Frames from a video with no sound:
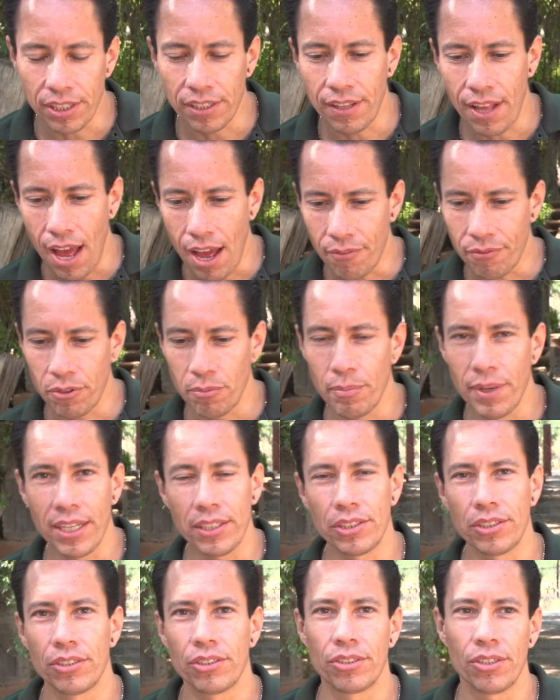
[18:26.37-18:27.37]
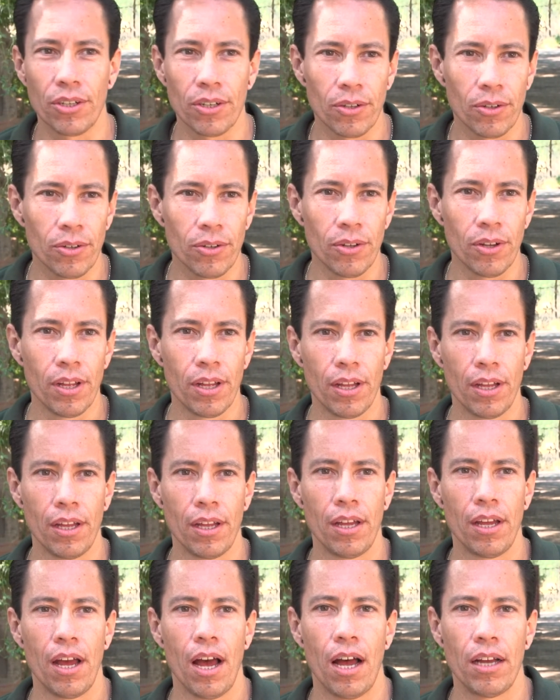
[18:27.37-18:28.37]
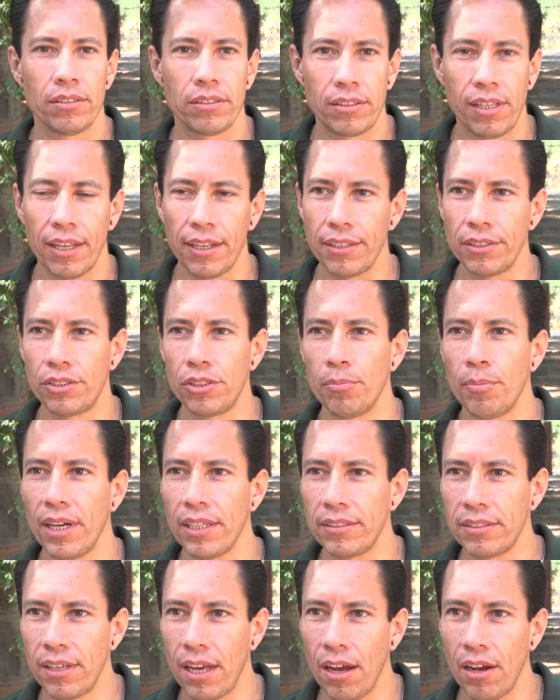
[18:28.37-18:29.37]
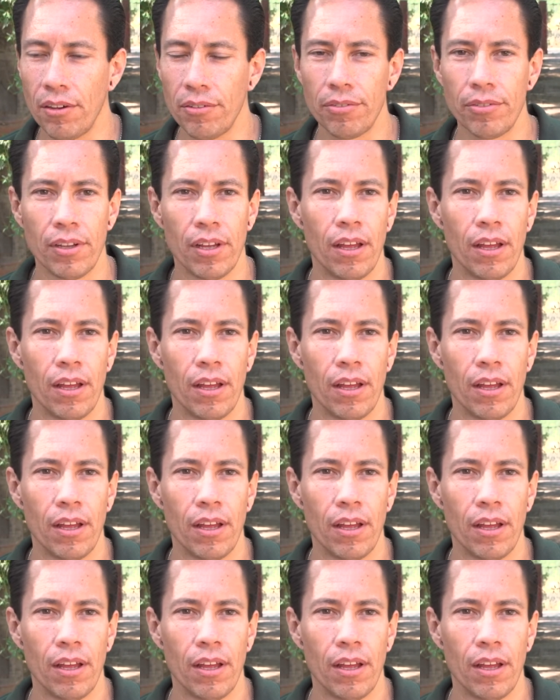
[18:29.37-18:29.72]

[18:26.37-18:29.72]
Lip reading: in the affirmation circle, I was thinking to myself,